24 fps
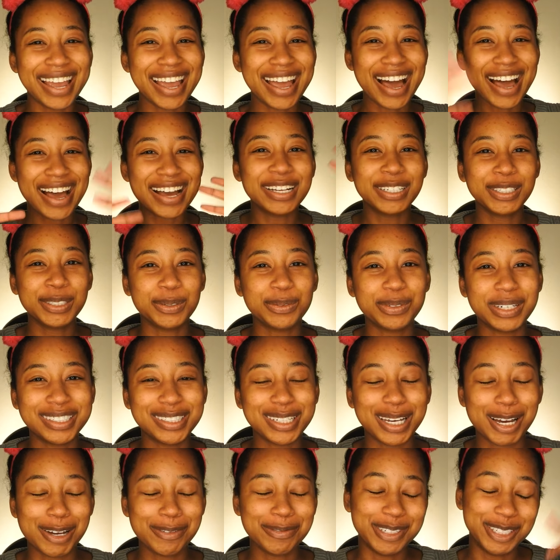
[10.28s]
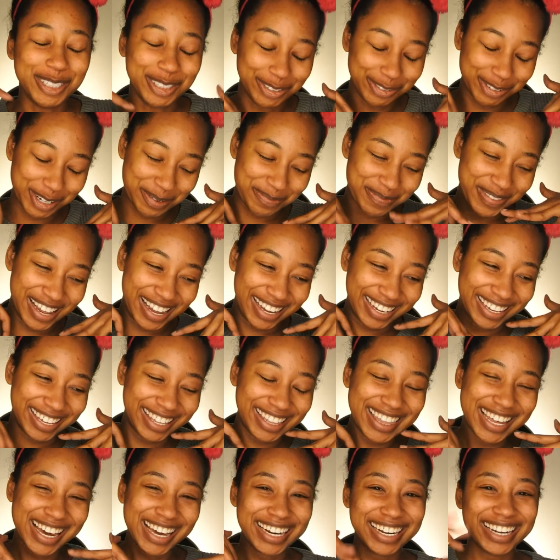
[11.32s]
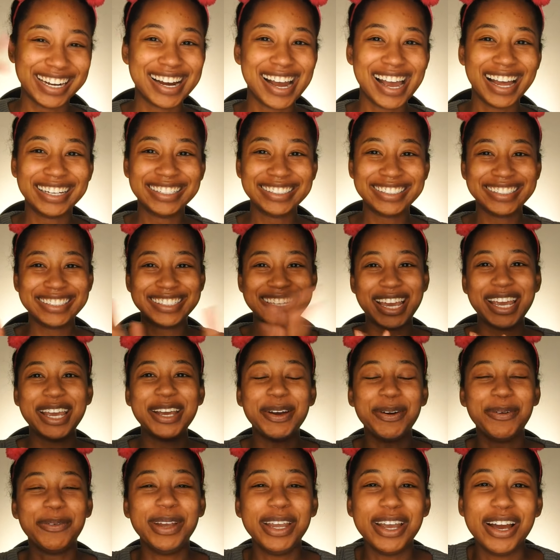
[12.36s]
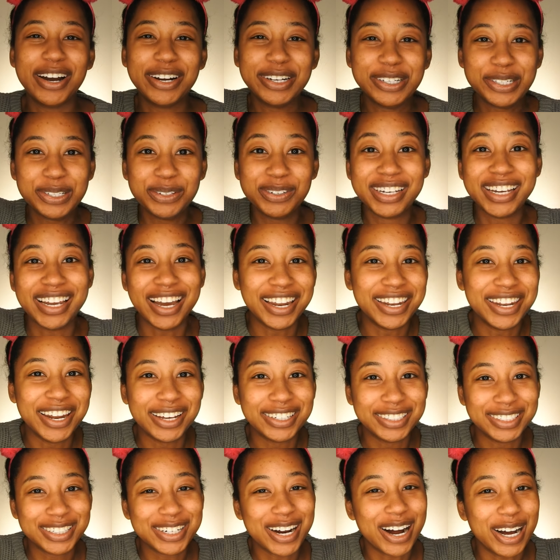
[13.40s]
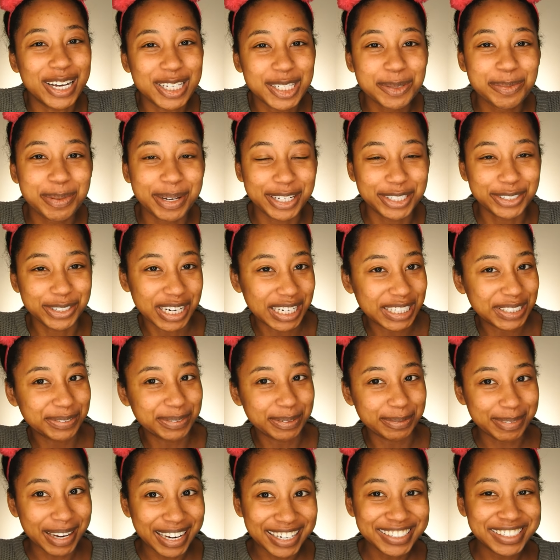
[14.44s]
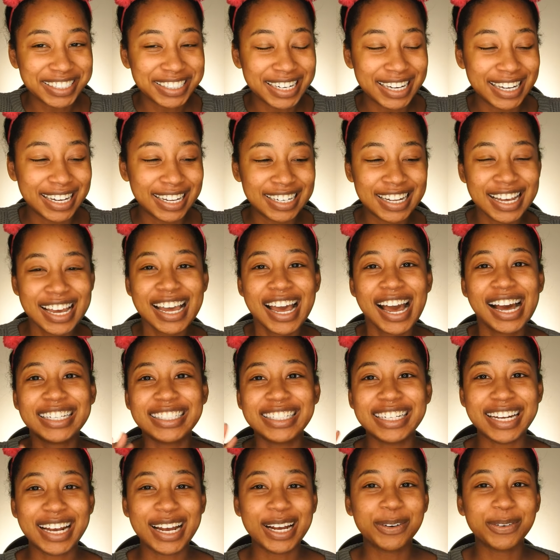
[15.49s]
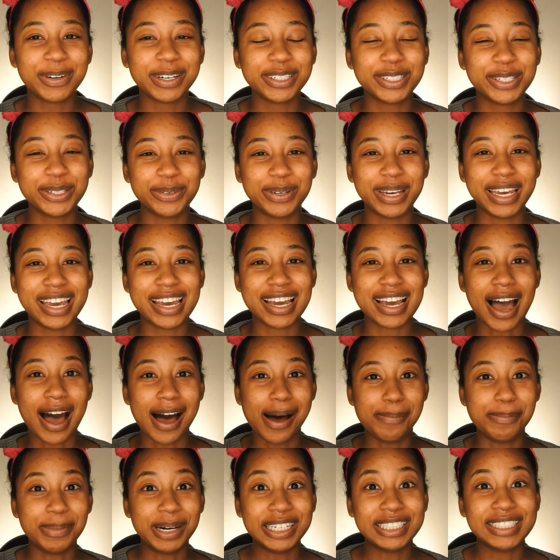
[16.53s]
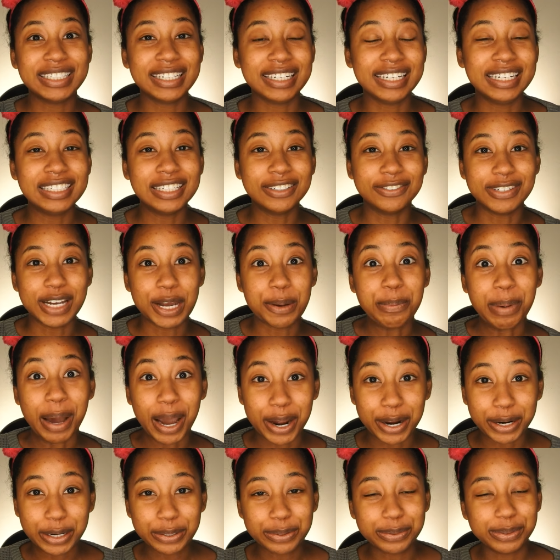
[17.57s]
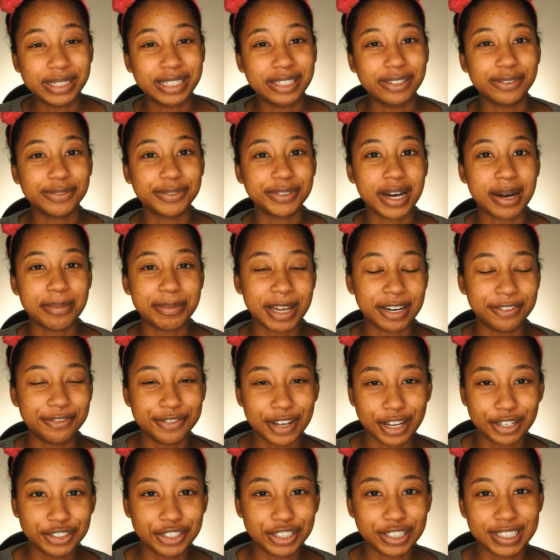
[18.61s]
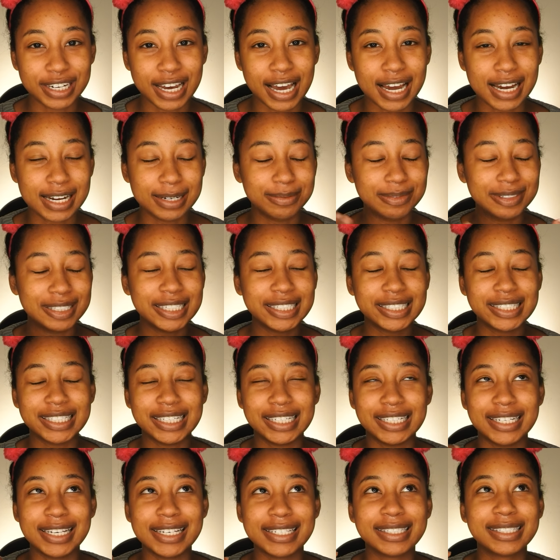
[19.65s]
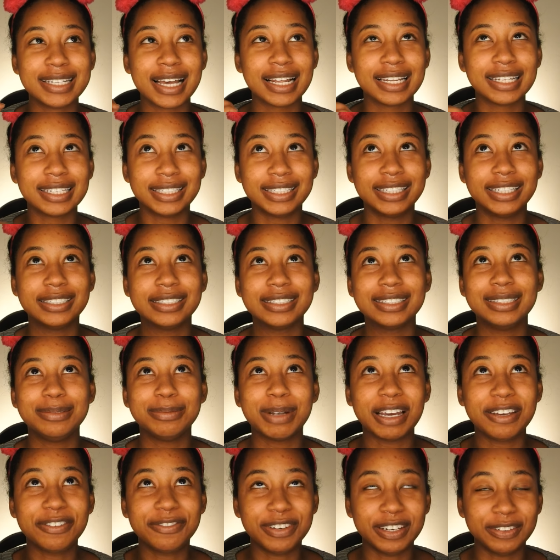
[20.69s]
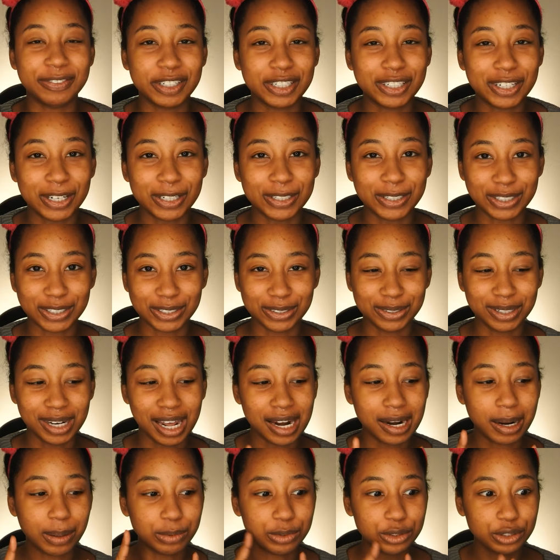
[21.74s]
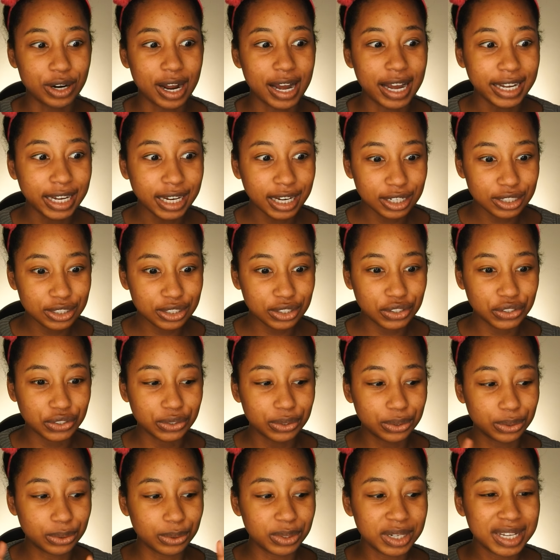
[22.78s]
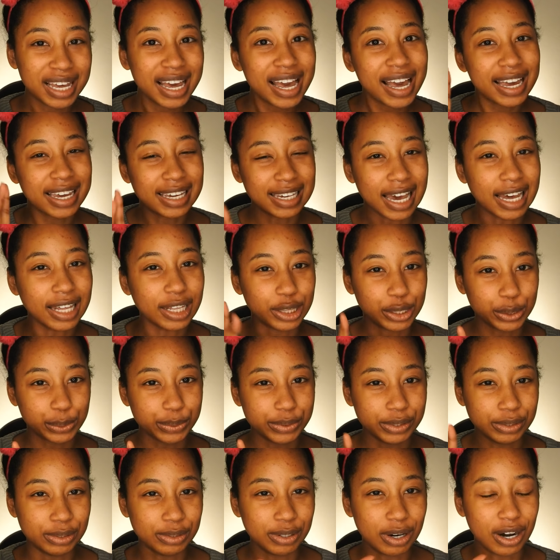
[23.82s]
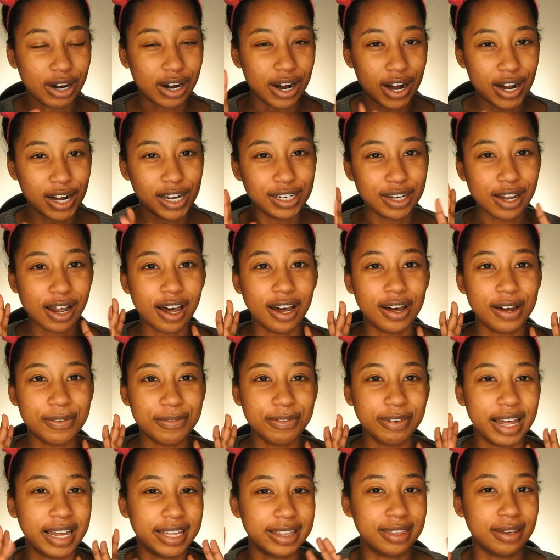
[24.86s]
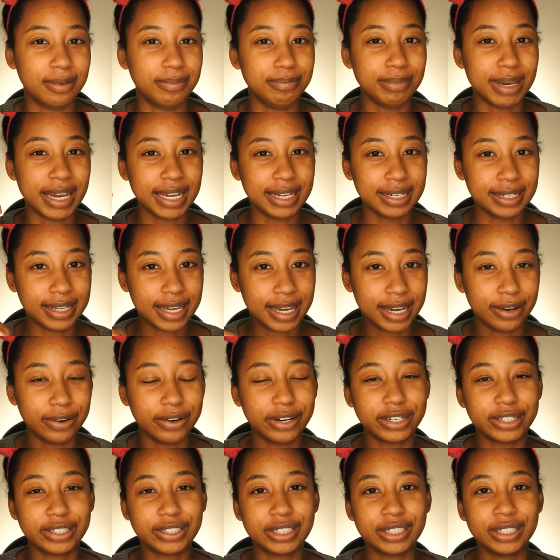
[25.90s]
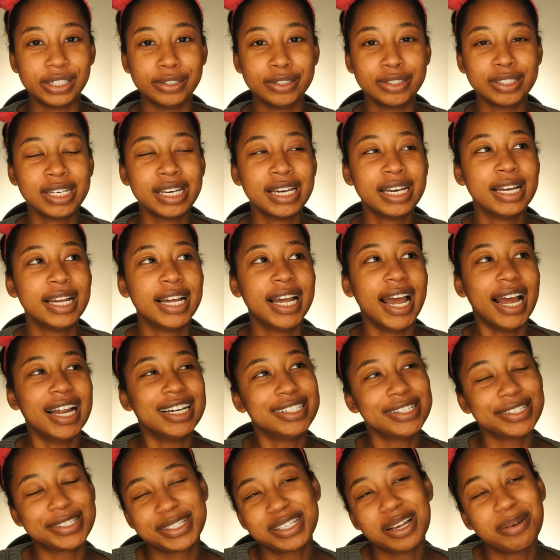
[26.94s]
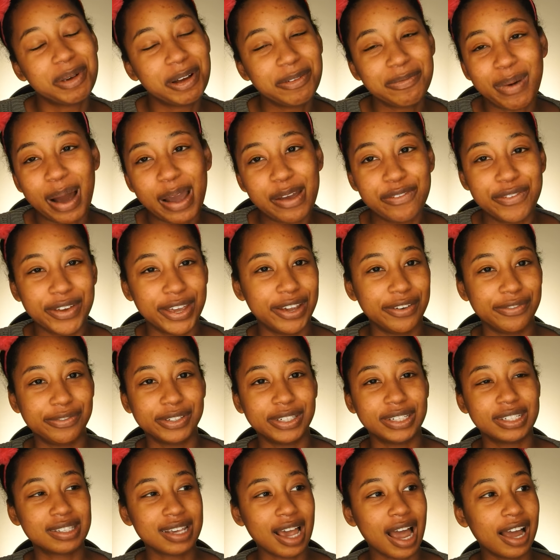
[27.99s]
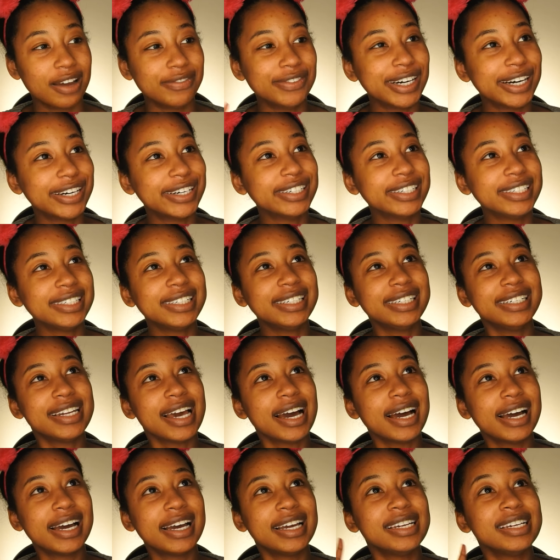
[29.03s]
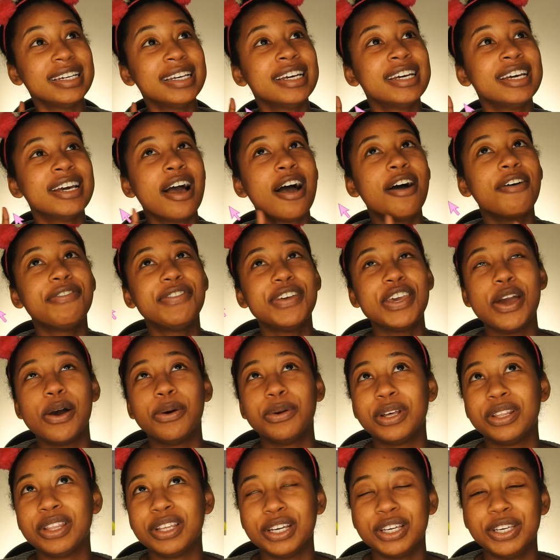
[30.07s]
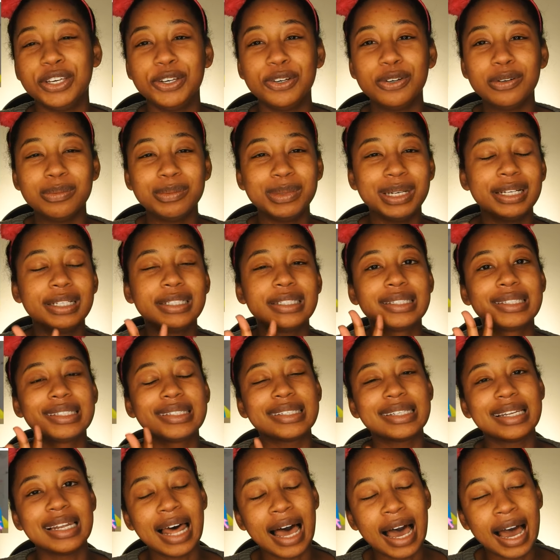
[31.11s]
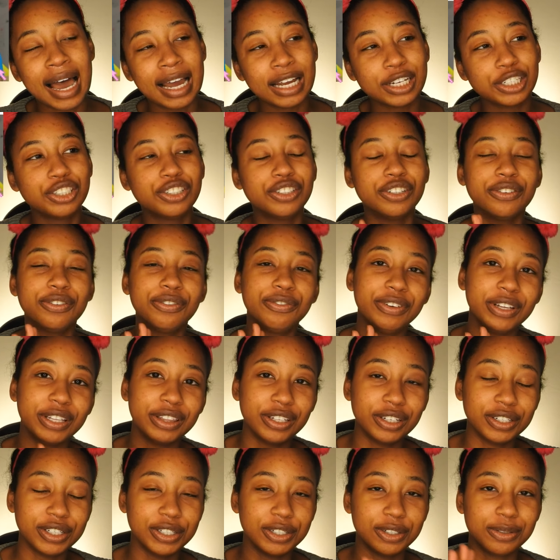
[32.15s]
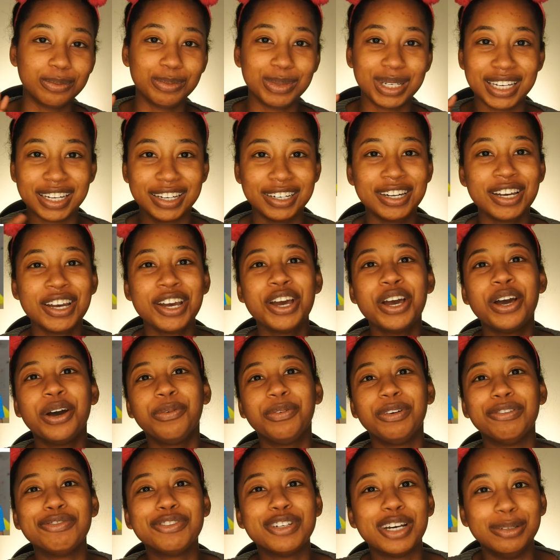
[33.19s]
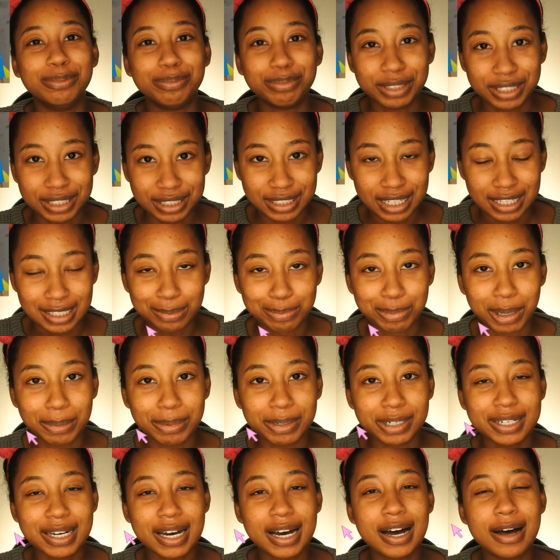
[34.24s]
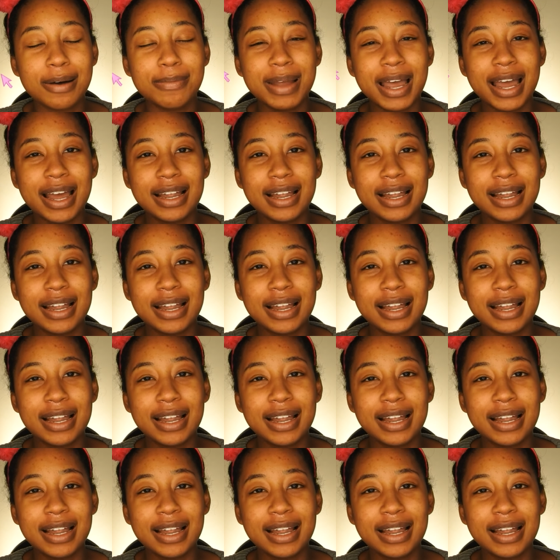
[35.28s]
Hey guys, what's up? It's your Black Youth out here, and today we are doing another cosplay transformation. Today we're doing Marceline the Vampire Queen from Adventure Time. This is literally my favorite cartoon, and I'm trying to get through all of like the main characters and just some of my favorites. I've already done Fiona the Human slash Finn the Human. We've done Princess Bubblegum,